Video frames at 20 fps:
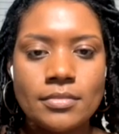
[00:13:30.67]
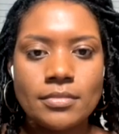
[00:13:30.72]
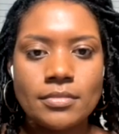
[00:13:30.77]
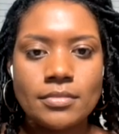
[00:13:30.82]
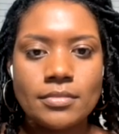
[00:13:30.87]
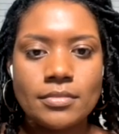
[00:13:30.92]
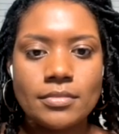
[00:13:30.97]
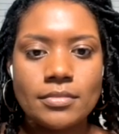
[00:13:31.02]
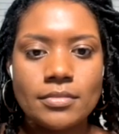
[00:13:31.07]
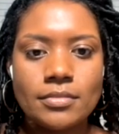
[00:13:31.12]

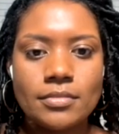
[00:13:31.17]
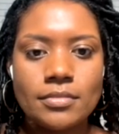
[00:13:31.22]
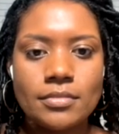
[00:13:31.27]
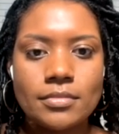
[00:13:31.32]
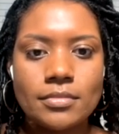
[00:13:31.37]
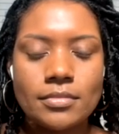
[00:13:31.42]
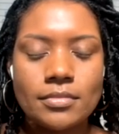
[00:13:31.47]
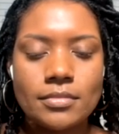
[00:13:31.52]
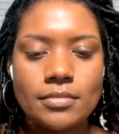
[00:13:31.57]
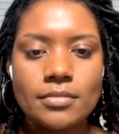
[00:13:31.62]

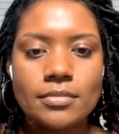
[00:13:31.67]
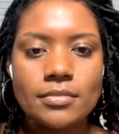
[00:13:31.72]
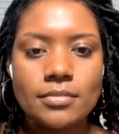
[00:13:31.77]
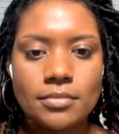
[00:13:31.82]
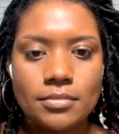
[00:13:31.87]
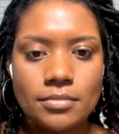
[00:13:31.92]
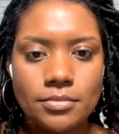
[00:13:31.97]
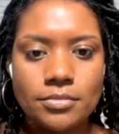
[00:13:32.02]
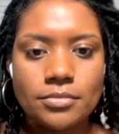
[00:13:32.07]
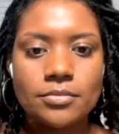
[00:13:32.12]

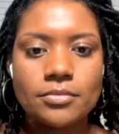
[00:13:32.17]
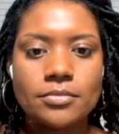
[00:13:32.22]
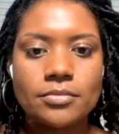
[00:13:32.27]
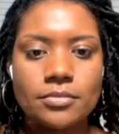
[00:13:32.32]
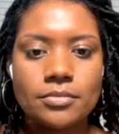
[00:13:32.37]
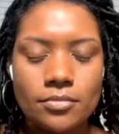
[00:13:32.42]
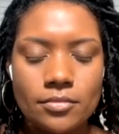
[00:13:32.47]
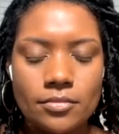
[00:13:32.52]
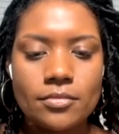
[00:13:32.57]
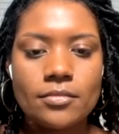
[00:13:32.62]

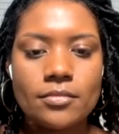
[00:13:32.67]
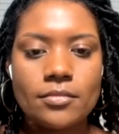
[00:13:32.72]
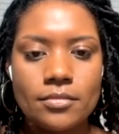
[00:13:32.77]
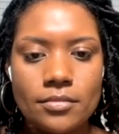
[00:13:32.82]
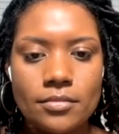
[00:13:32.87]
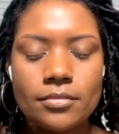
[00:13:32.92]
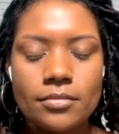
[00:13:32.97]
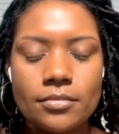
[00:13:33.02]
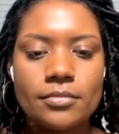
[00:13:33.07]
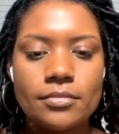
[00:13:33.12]

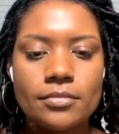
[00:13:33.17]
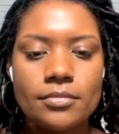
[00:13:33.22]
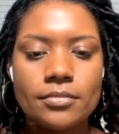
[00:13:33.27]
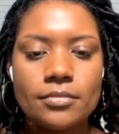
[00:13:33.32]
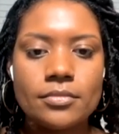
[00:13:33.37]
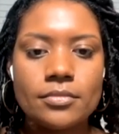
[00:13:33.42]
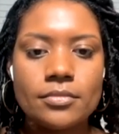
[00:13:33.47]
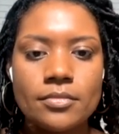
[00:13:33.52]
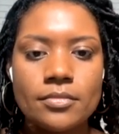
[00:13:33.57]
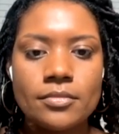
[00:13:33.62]

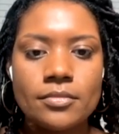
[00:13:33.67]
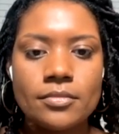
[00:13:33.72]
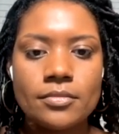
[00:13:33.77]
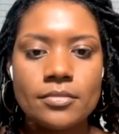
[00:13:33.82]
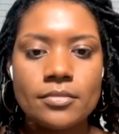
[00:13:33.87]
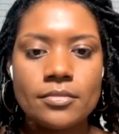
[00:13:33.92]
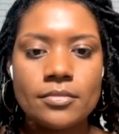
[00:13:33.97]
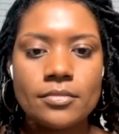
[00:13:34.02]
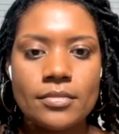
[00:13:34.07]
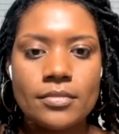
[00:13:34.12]

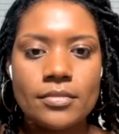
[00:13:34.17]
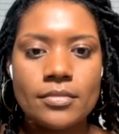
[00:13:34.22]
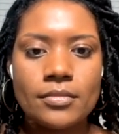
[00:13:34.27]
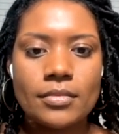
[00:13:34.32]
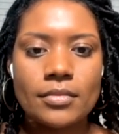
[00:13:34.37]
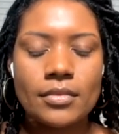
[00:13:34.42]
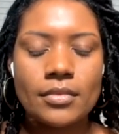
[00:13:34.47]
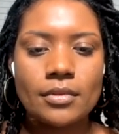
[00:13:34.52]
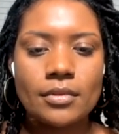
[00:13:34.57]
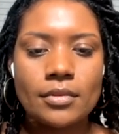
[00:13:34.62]

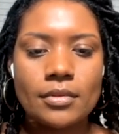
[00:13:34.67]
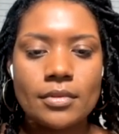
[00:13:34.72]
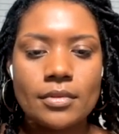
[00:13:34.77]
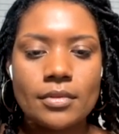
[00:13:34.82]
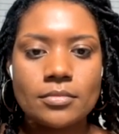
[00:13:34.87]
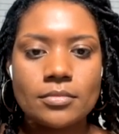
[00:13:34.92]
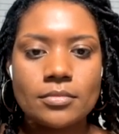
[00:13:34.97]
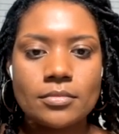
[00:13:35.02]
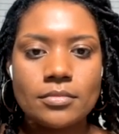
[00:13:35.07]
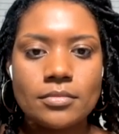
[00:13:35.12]
No words are spoken by the person on screen.